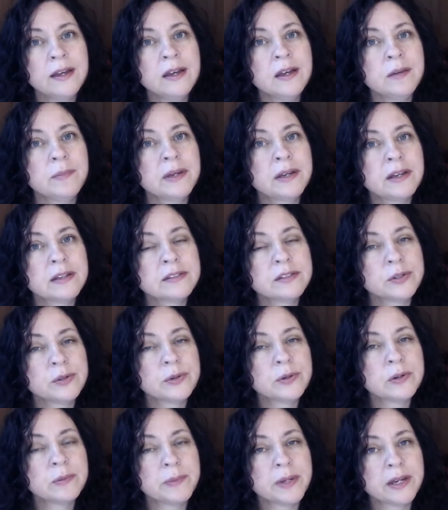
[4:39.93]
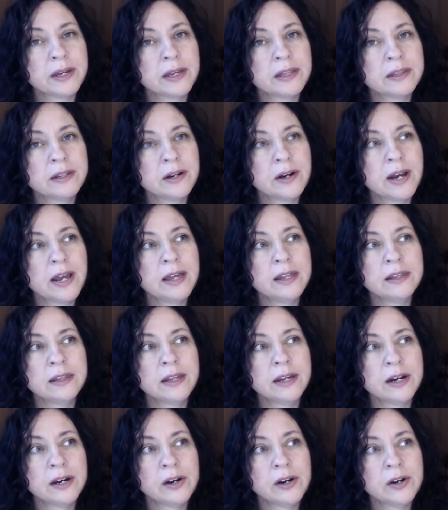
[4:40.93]
Because they're grooming and
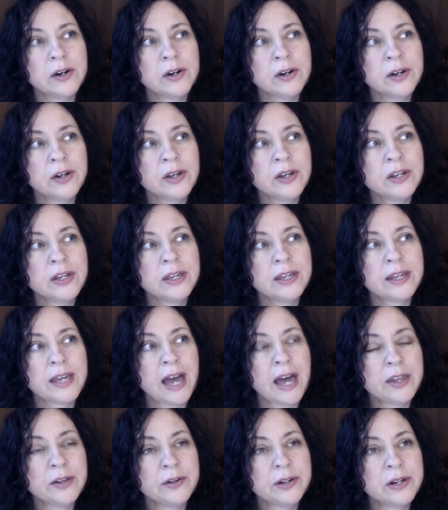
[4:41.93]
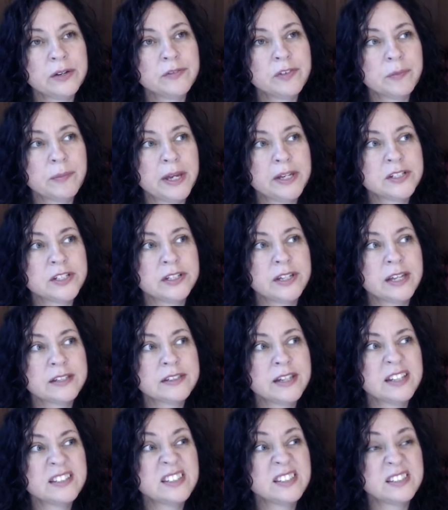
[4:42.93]
they're gathering information.
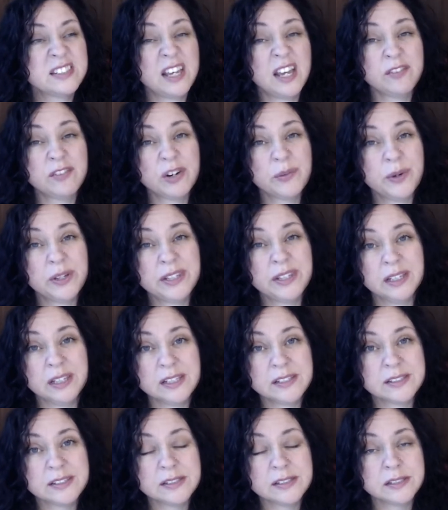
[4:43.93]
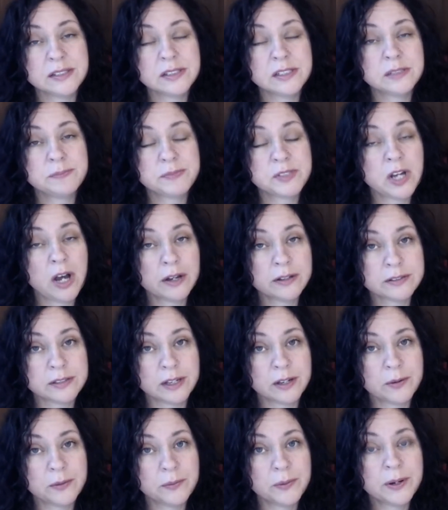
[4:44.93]
That's not to say everyone that listens is
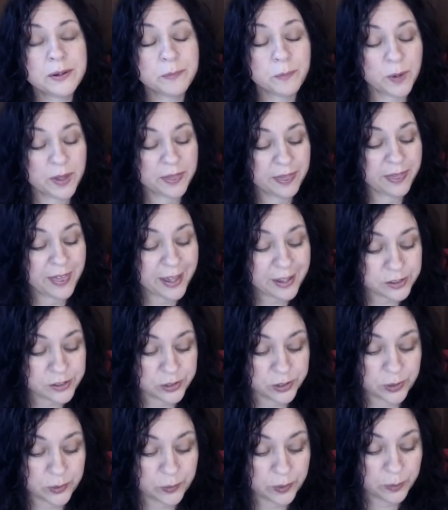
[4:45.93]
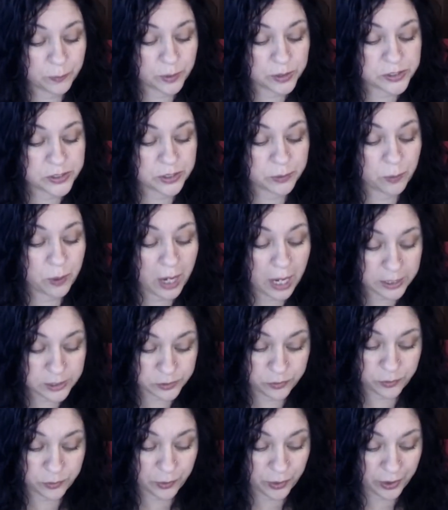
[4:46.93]
toxic. What they do and what you
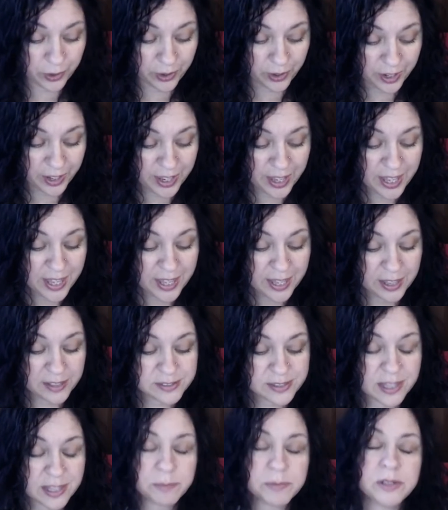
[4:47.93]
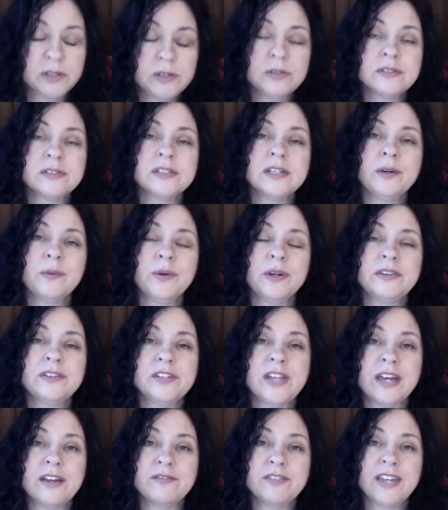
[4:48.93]
watch for is them using what
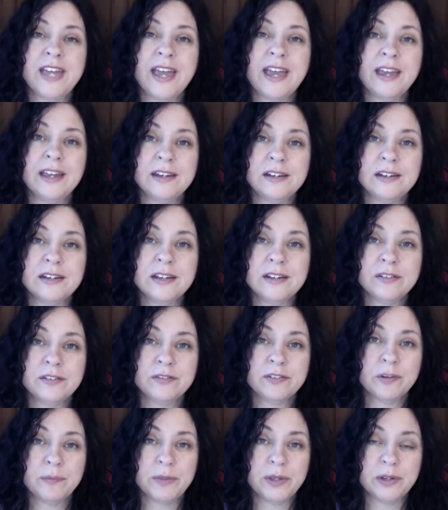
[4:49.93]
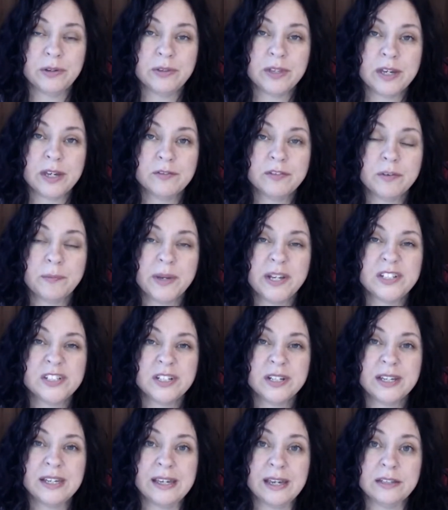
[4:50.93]
they've gained from you, the
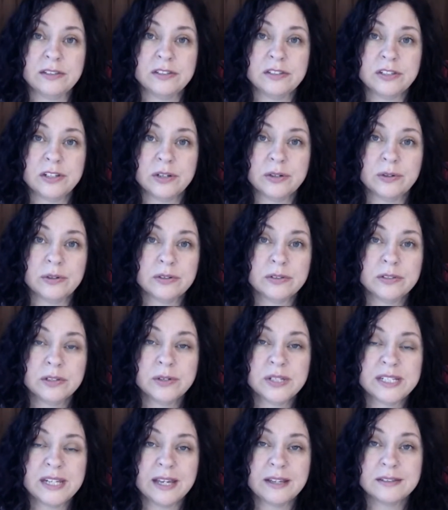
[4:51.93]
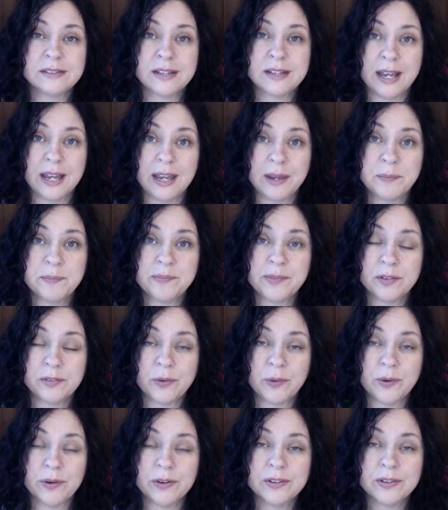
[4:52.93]
information against you. So it takes time, of
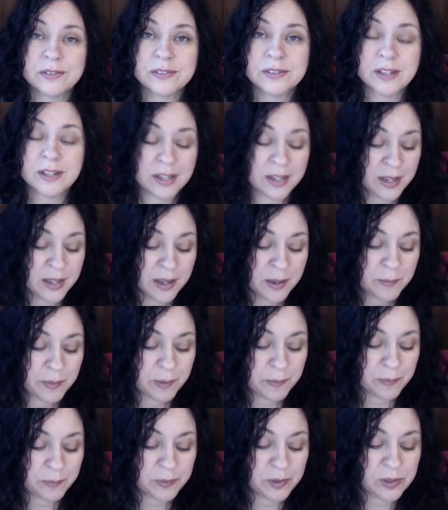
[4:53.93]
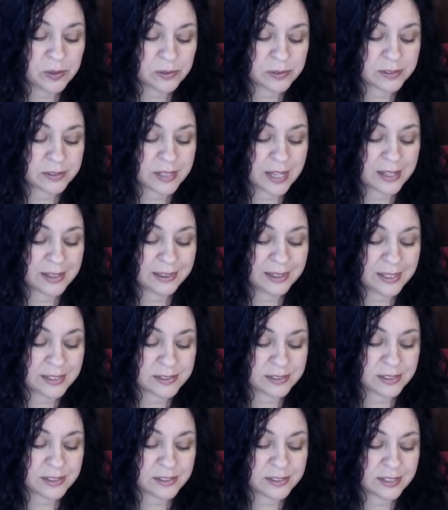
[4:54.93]
course, but they
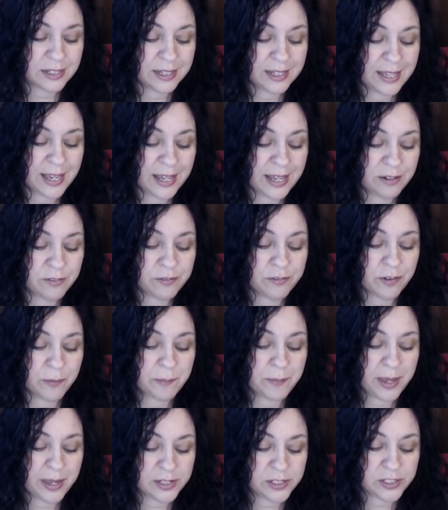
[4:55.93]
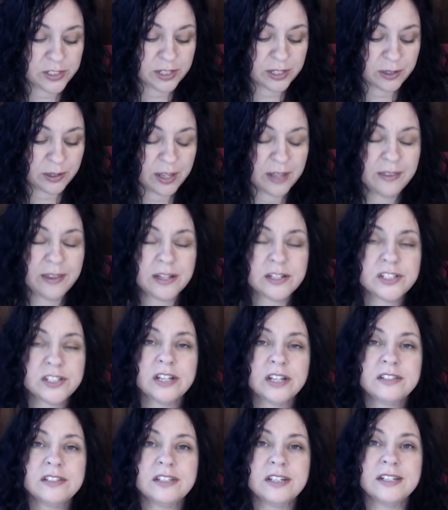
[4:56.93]
listen to get information, and that
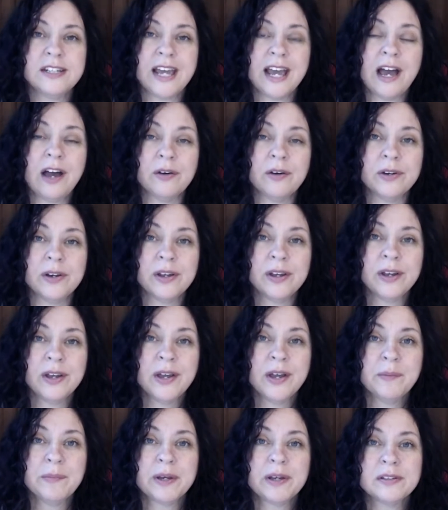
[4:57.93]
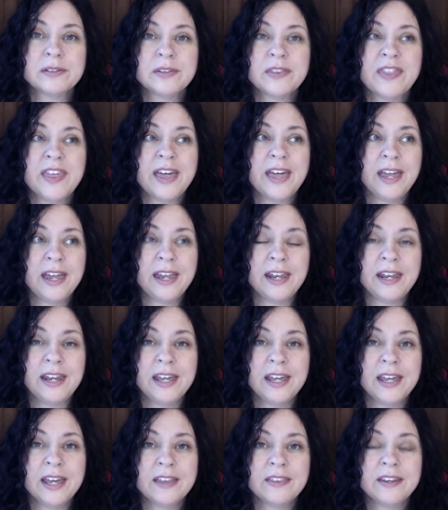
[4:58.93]
shuts you down because
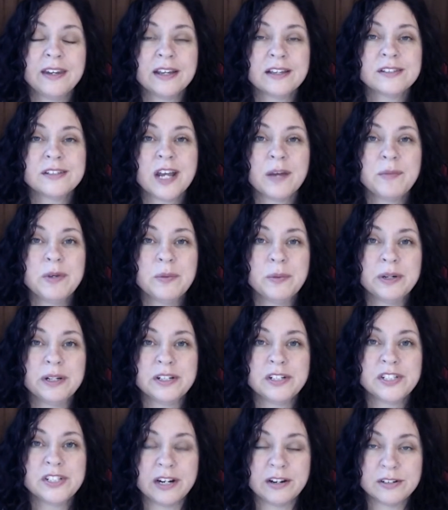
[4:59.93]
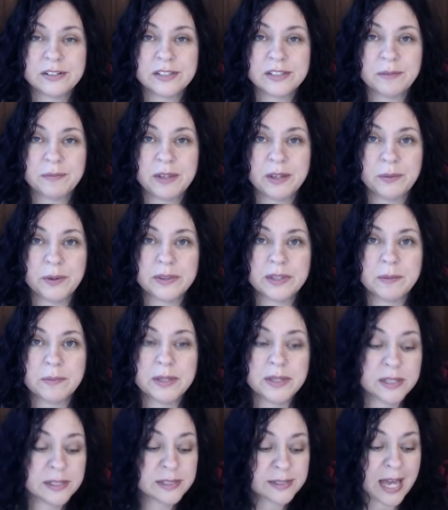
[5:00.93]
then the next time you want to share something with them,
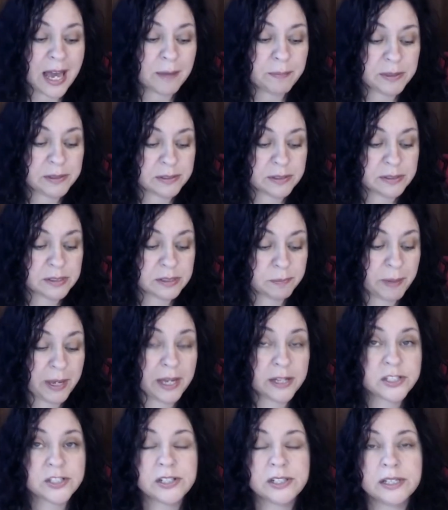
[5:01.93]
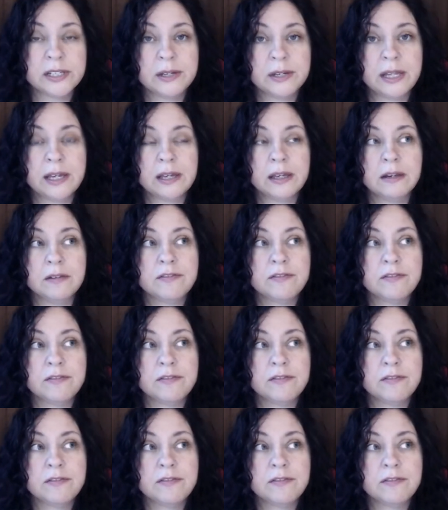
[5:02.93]
and this happens especially in